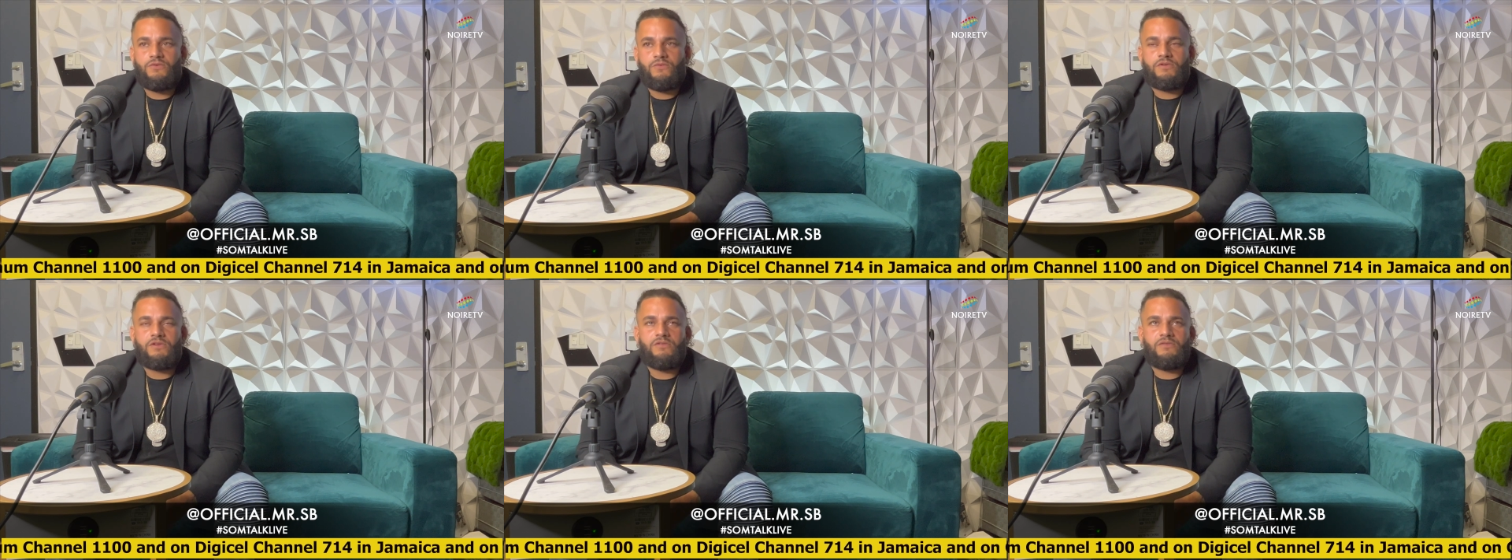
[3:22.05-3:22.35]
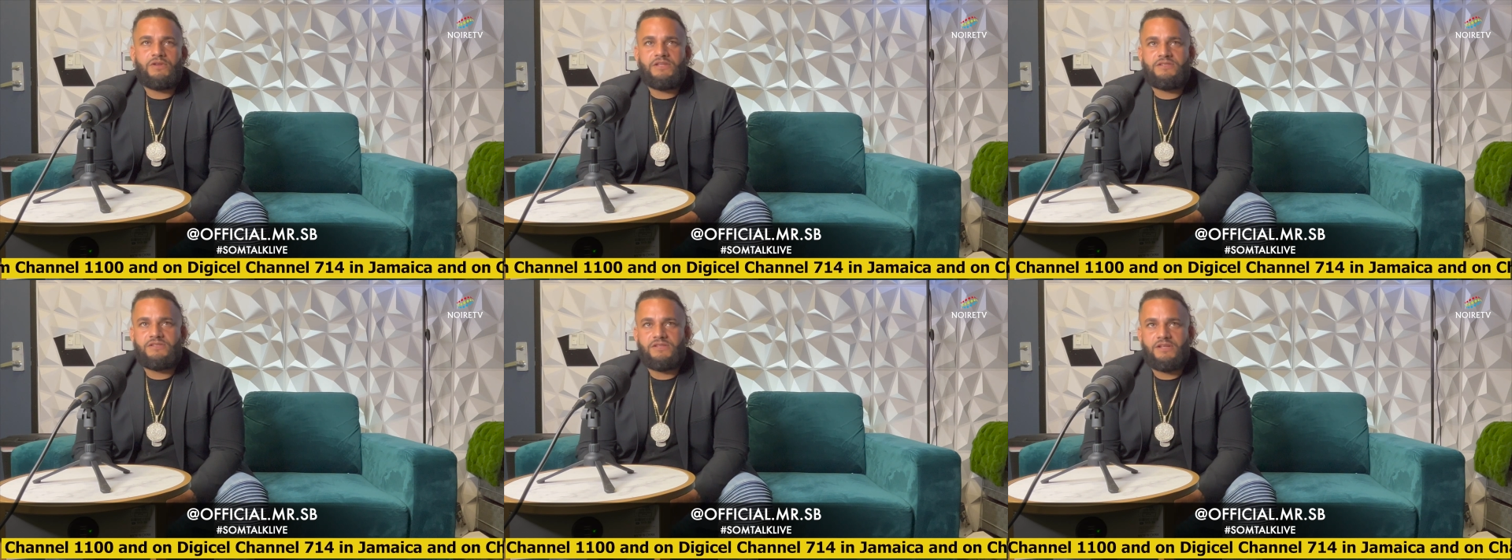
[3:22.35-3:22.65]
world
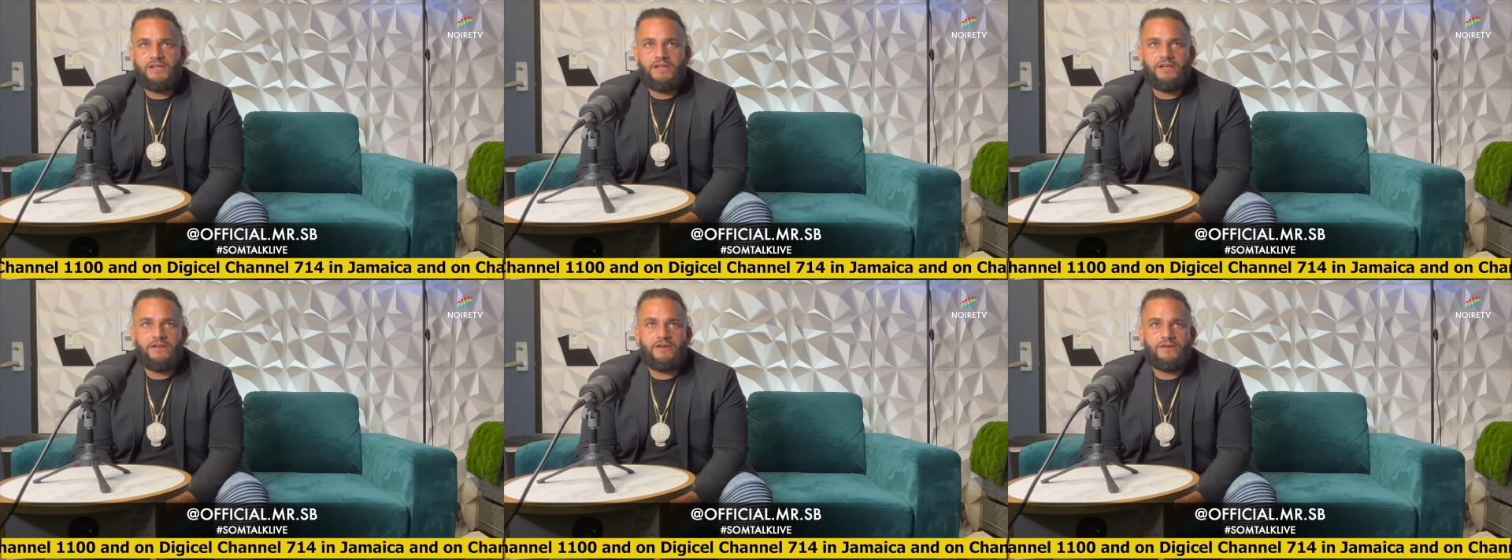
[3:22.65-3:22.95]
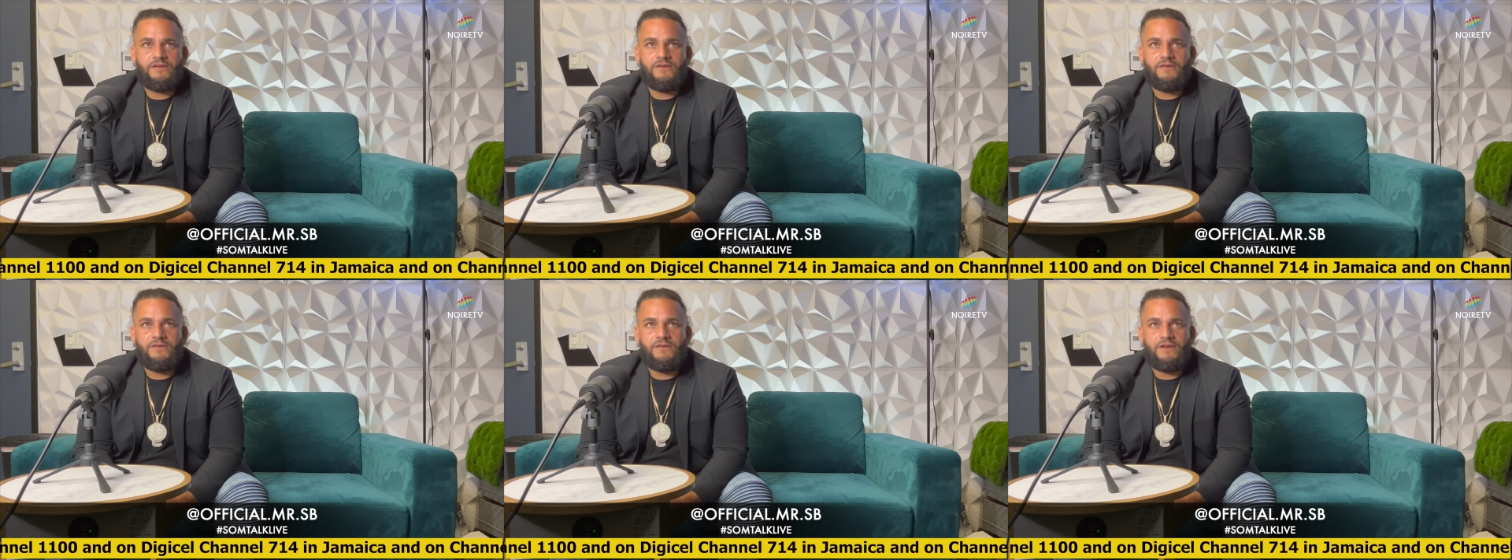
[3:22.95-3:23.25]
needs to
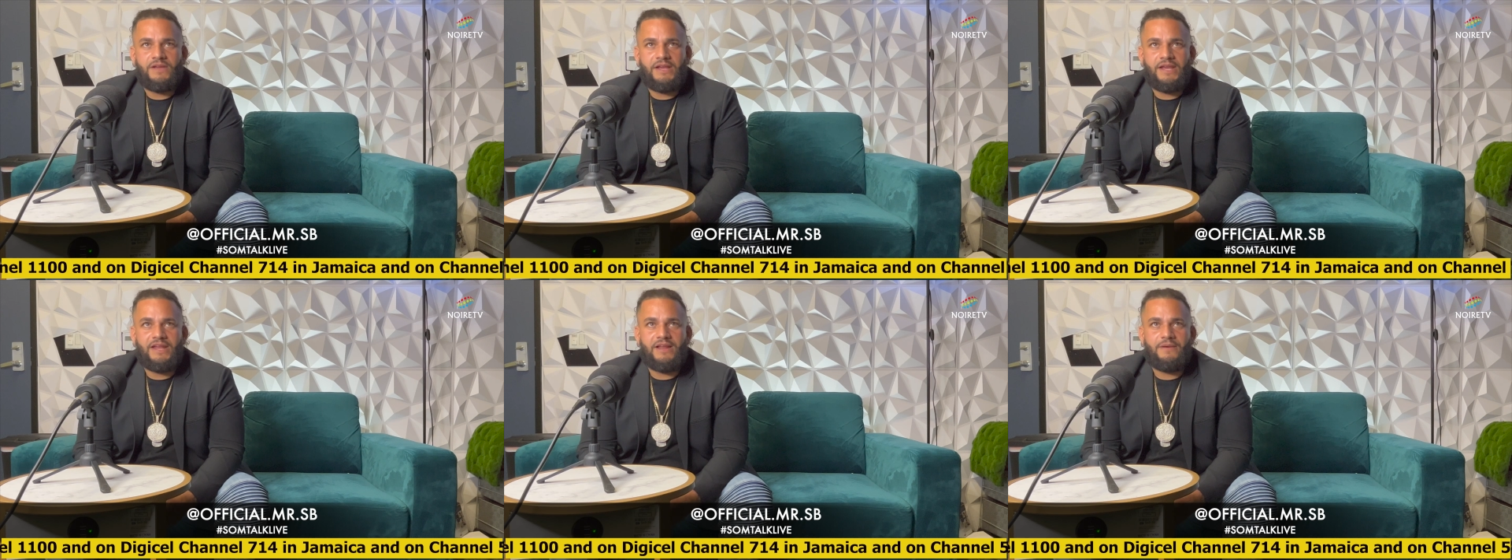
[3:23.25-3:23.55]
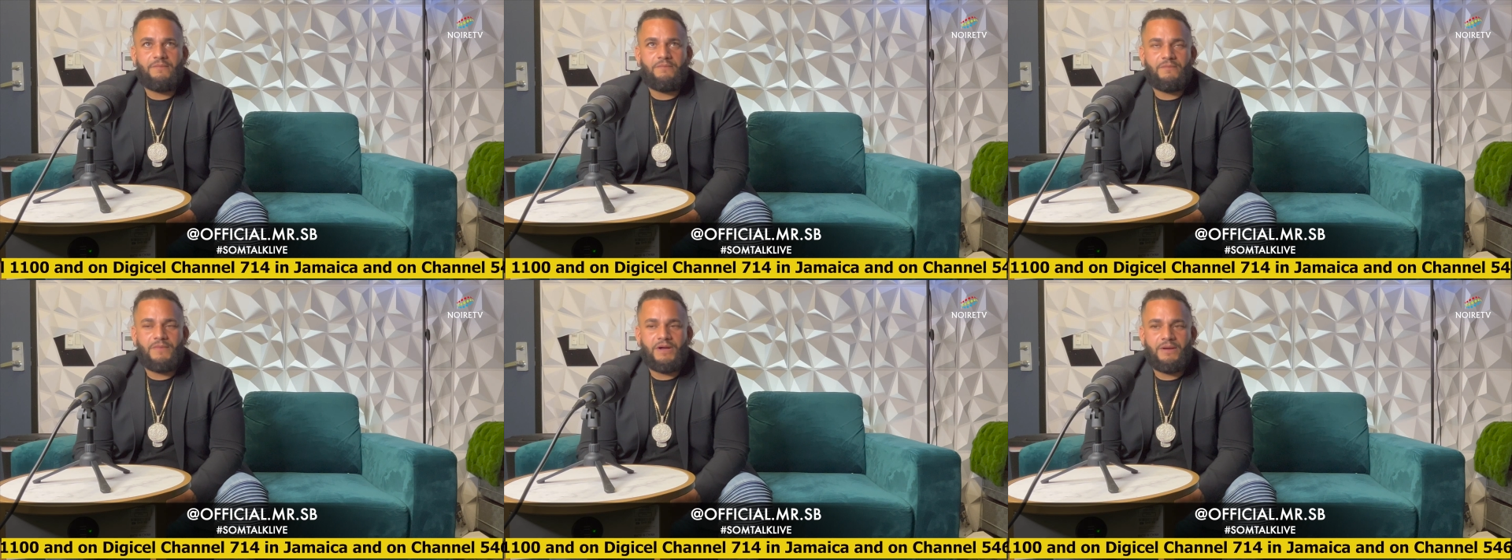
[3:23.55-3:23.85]
hear, and
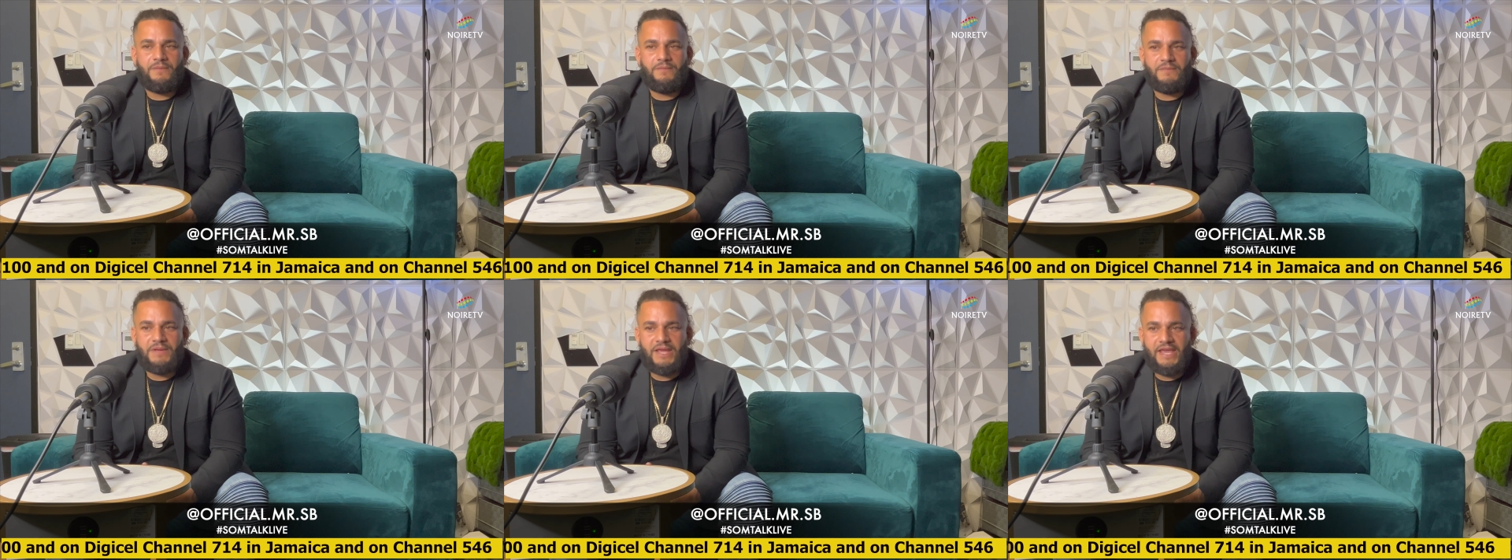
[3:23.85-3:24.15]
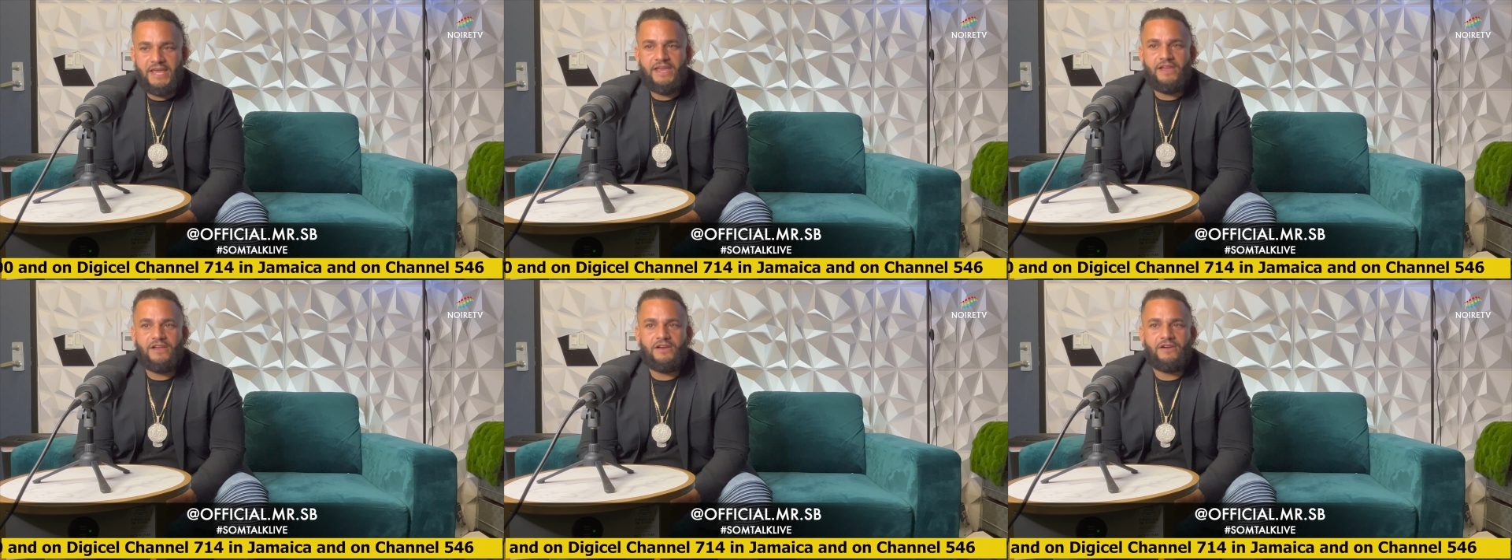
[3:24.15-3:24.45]
I'm
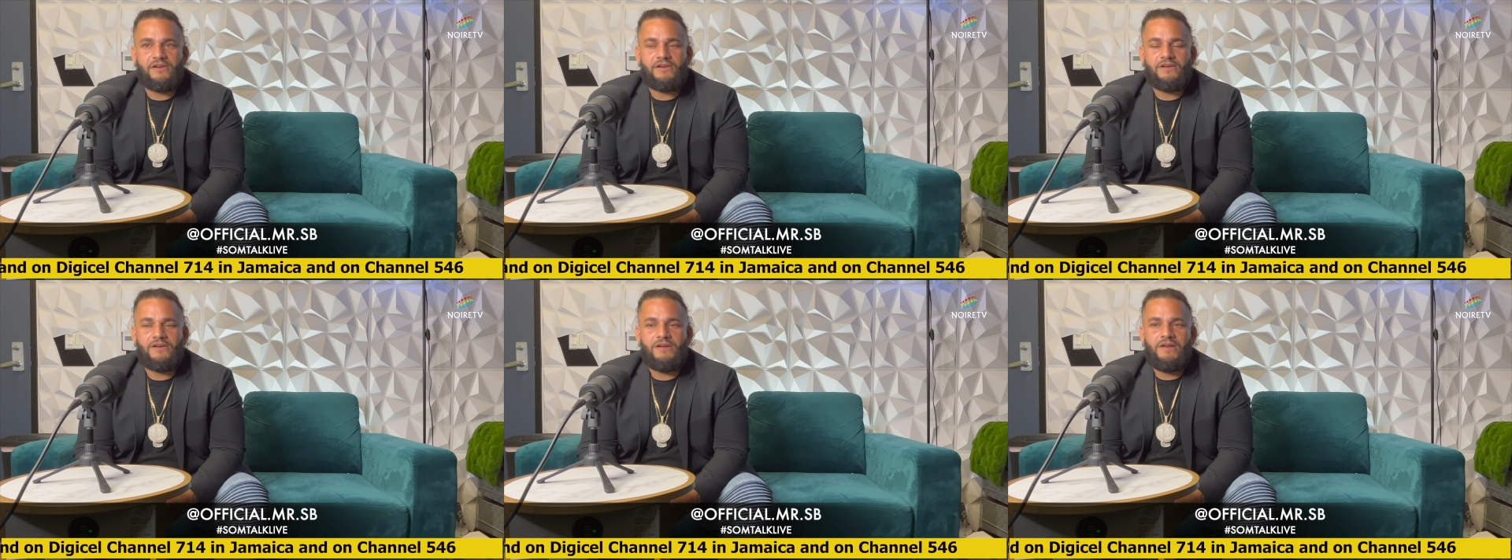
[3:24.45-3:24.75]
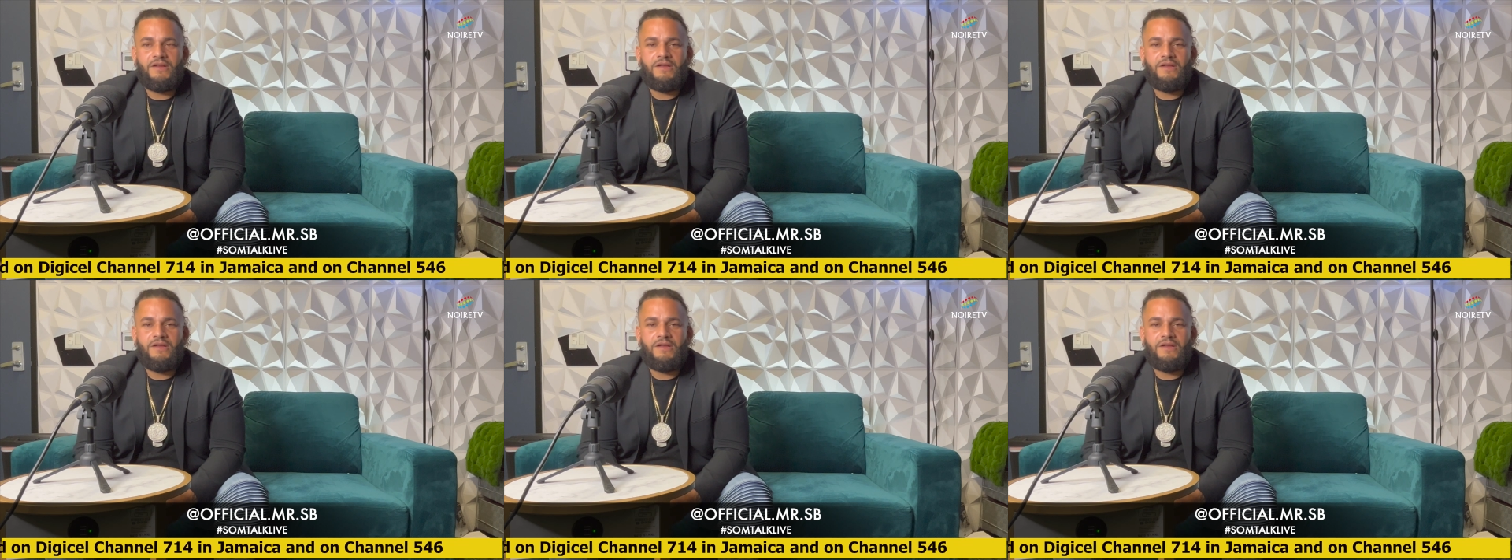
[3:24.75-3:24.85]
here